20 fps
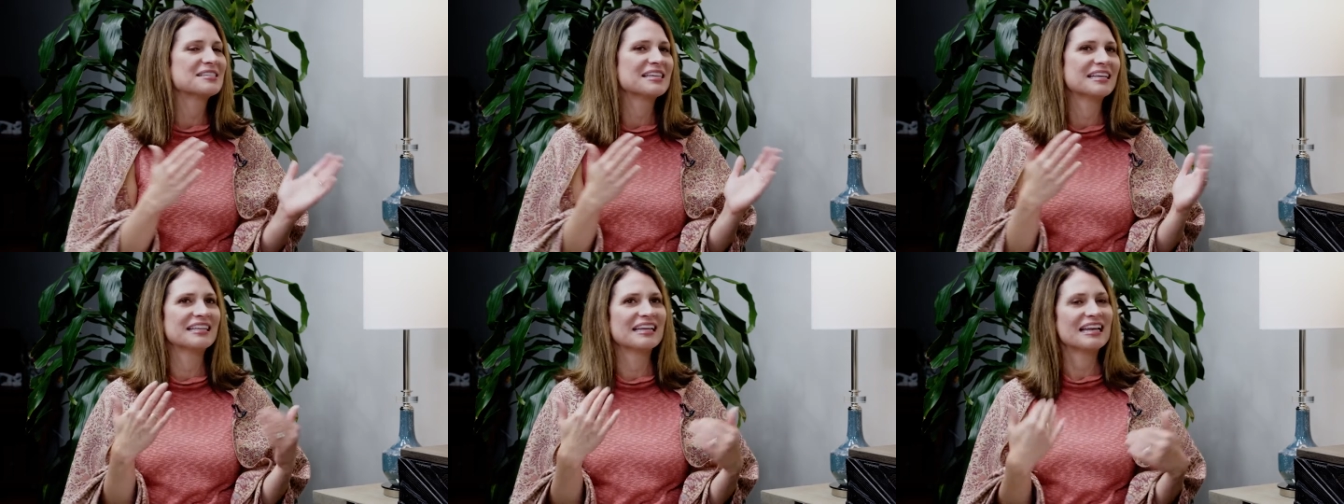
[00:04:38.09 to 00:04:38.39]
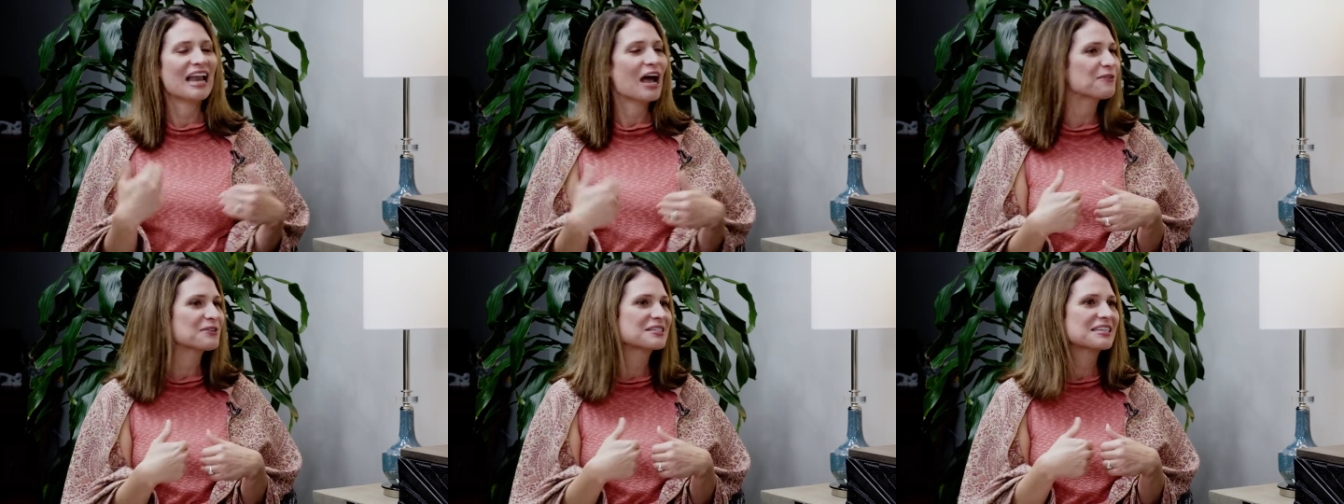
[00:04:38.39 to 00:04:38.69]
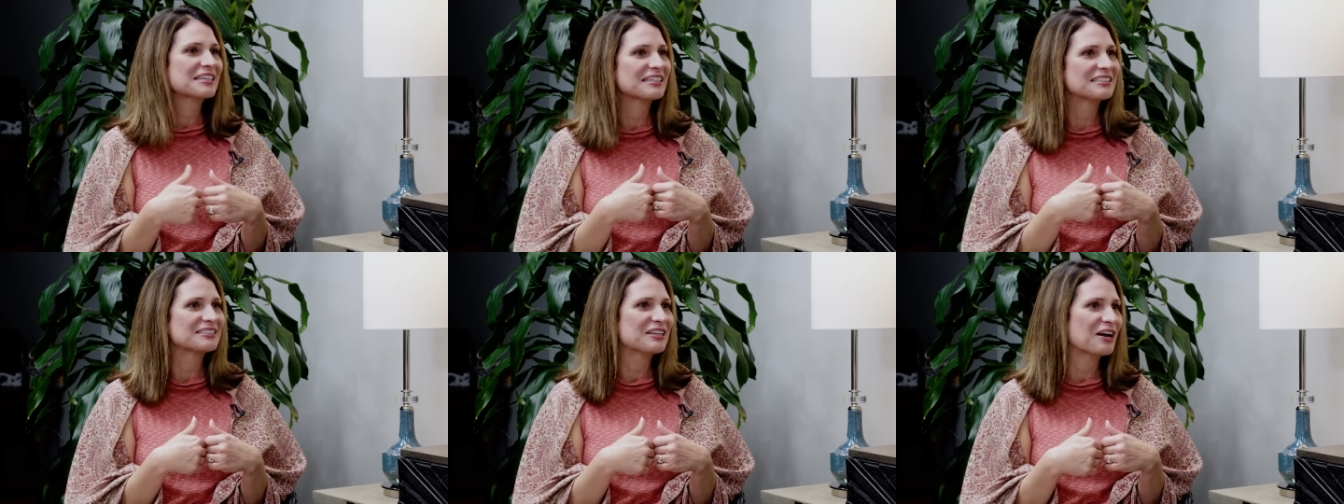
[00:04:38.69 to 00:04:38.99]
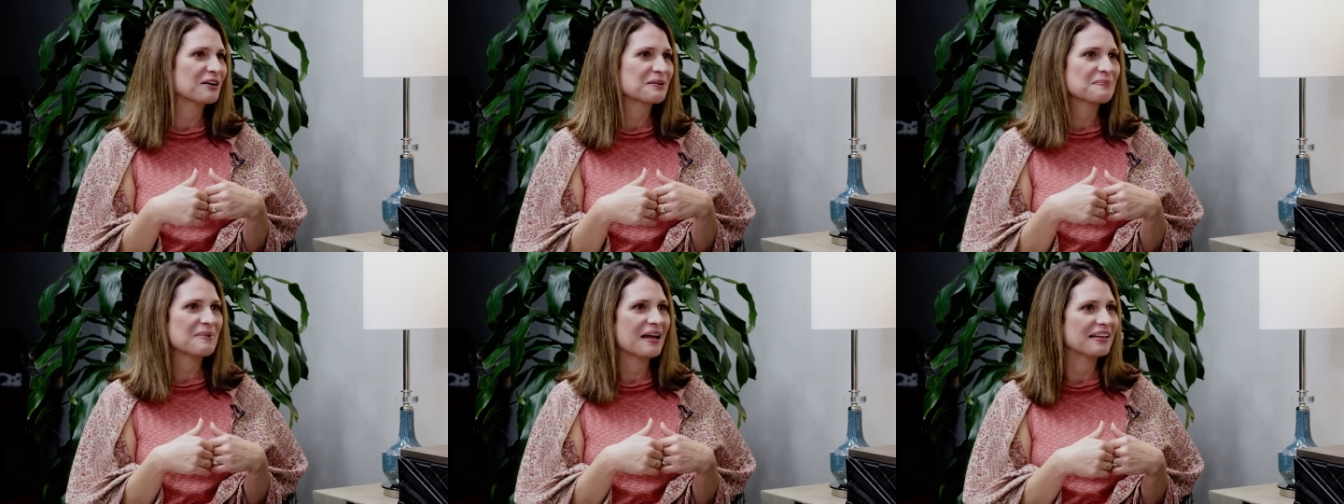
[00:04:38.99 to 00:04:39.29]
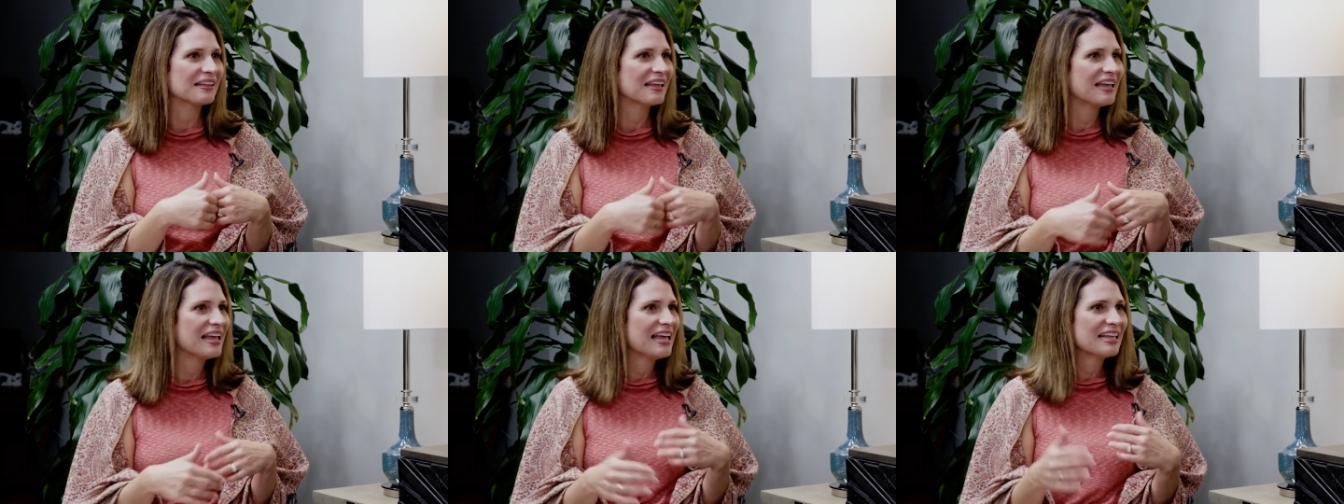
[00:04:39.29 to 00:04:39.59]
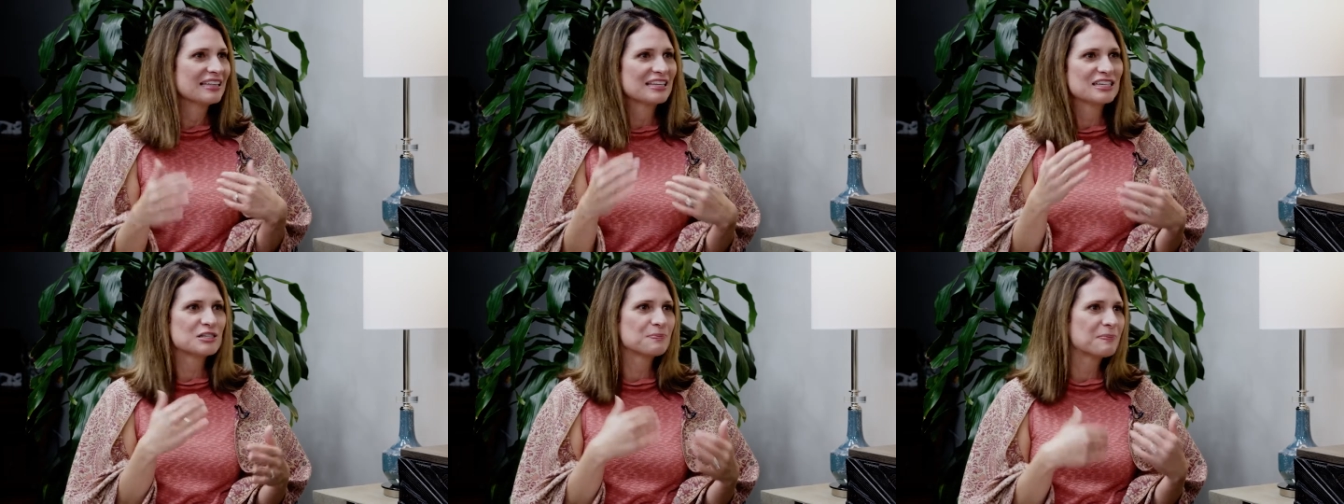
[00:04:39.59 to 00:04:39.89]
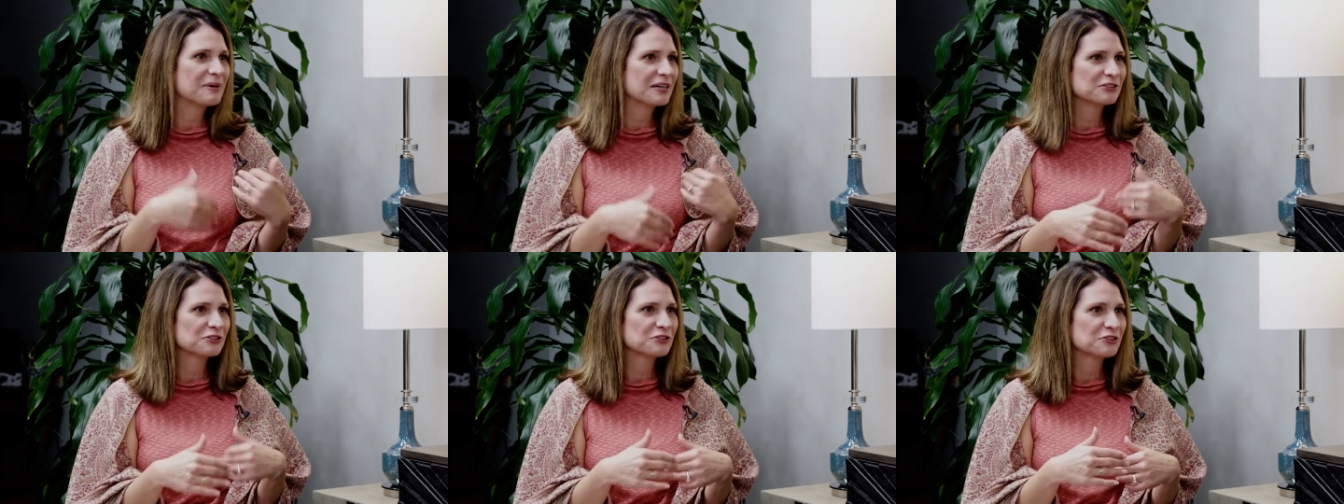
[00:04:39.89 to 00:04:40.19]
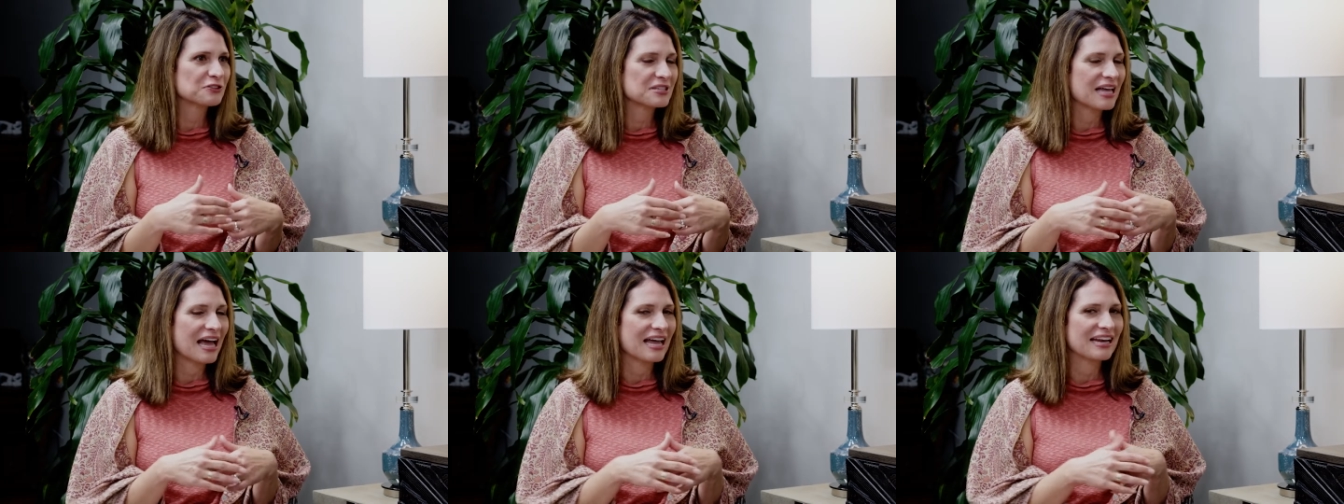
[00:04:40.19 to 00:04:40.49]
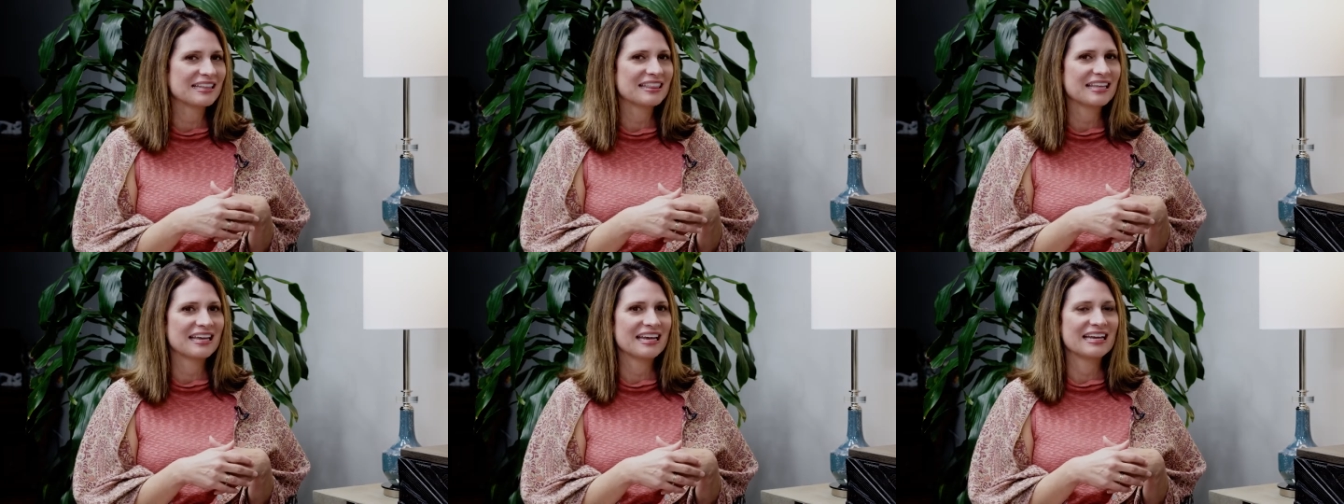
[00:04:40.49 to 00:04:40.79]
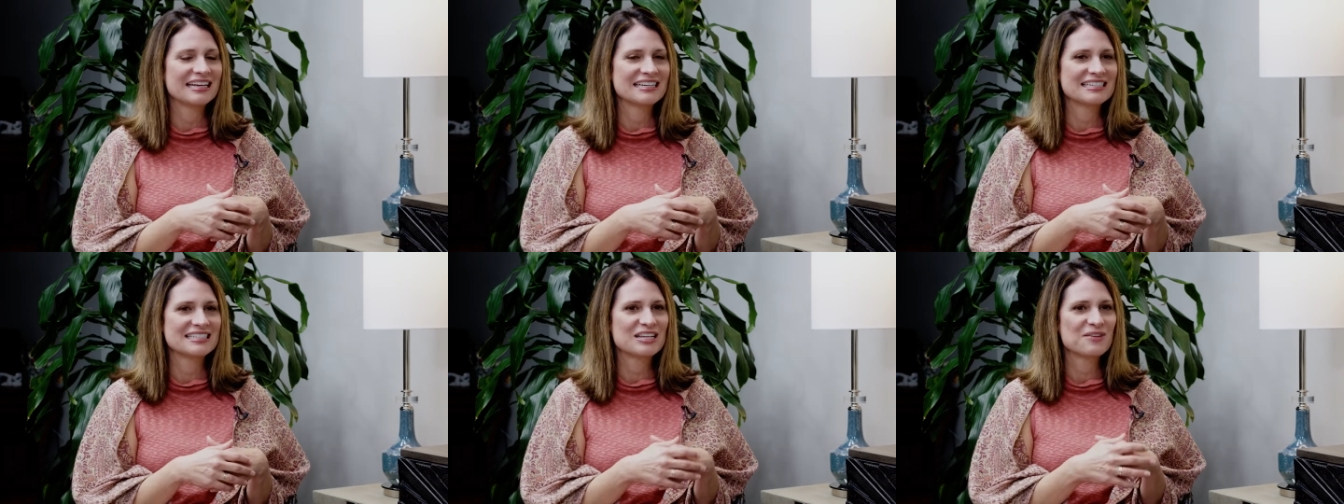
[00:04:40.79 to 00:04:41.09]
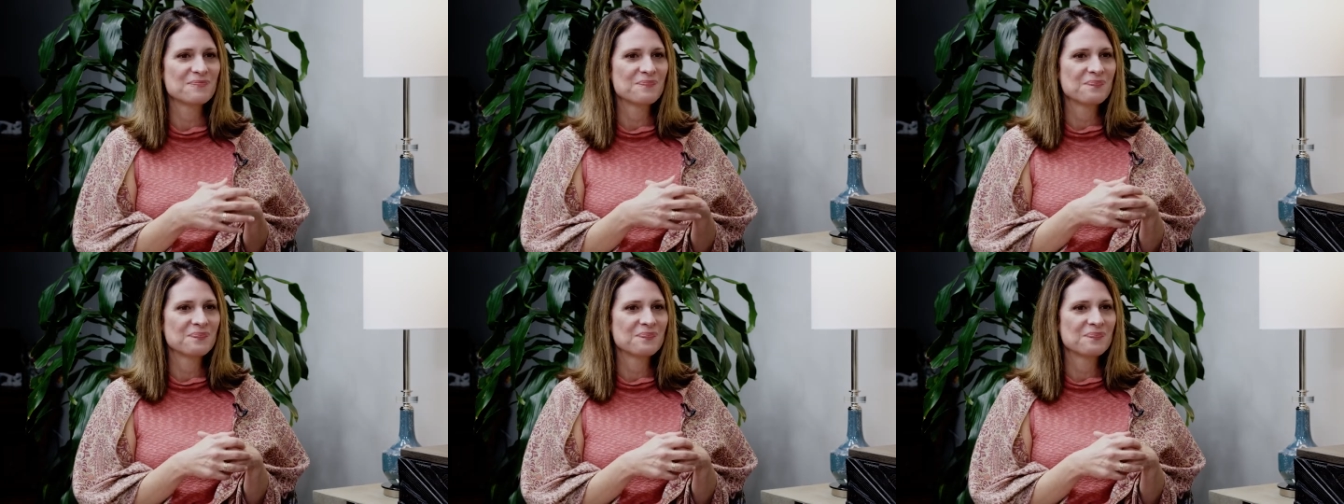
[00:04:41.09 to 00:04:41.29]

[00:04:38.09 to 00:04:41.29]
And then I was going to talk about the spiritual side of things.